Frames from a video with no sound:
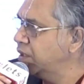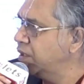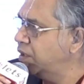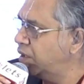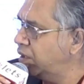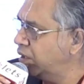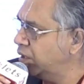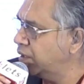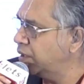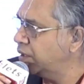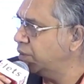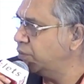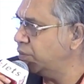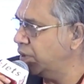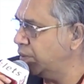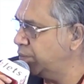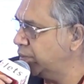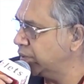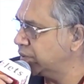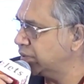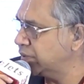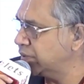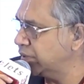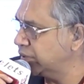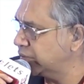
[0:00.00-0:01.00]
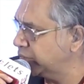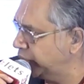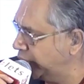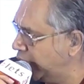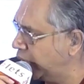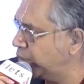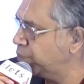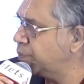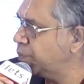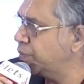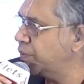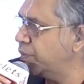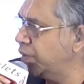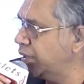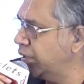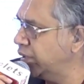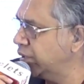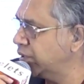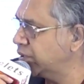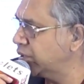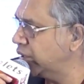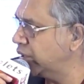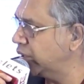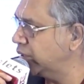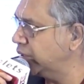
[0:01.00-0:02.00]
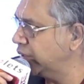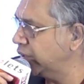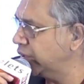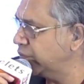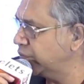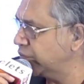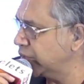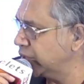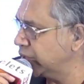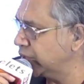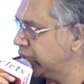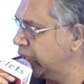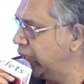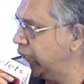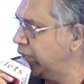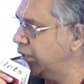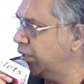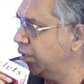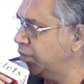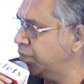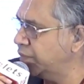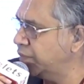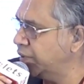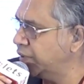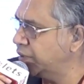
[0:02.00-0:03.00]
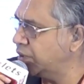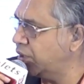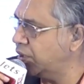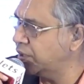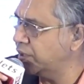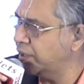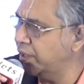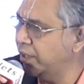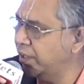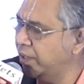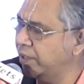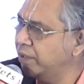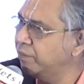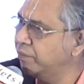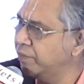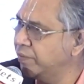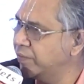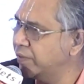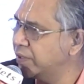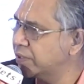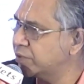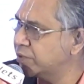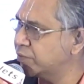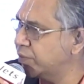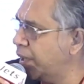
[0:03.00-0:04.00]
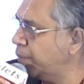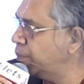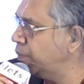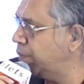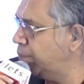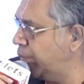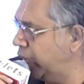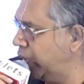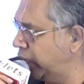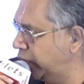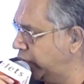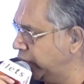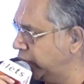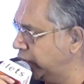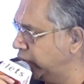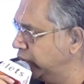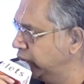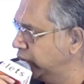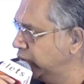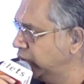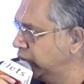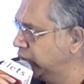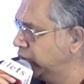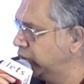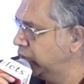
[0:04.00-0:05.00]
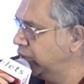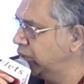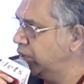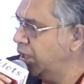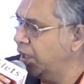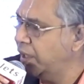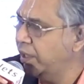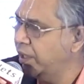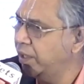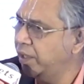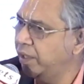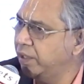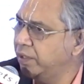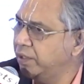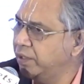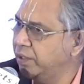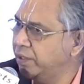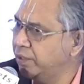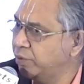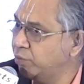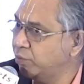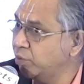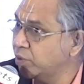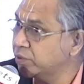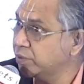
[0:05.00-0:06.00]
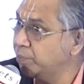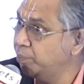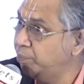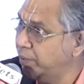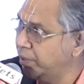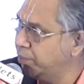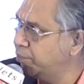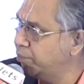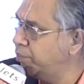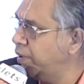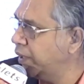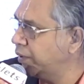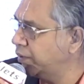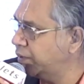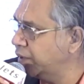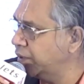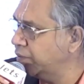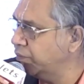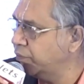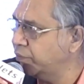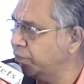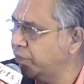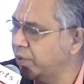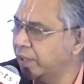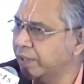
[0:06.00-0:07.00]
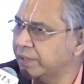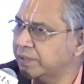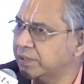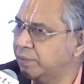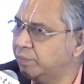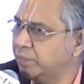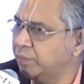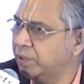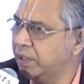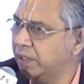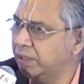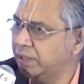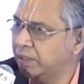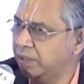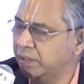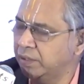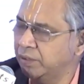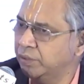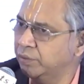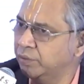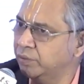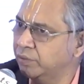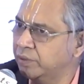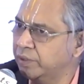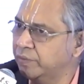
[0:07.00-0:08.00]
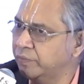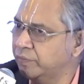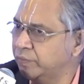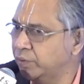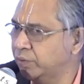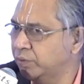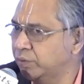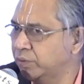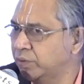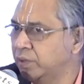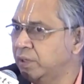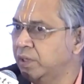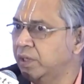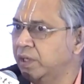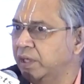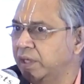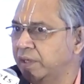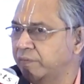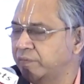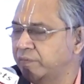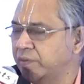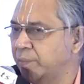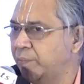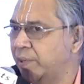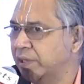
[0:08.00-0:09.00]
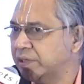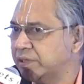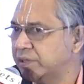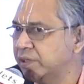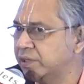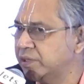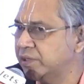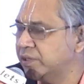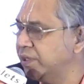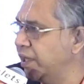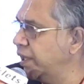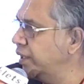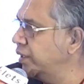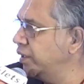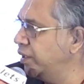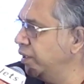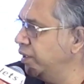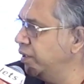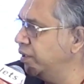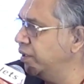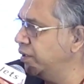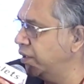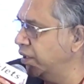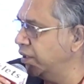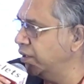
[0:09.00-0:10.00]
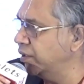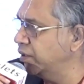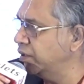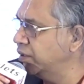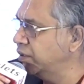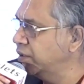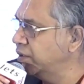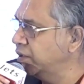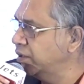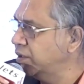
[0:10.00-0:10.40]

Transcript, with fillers: All the 12 buses, we are providing charging infrastructure. Earlier, we thought that we will swap the battery and it was a big battery. For example, I'll tell you, if you if the bus is 19 ton,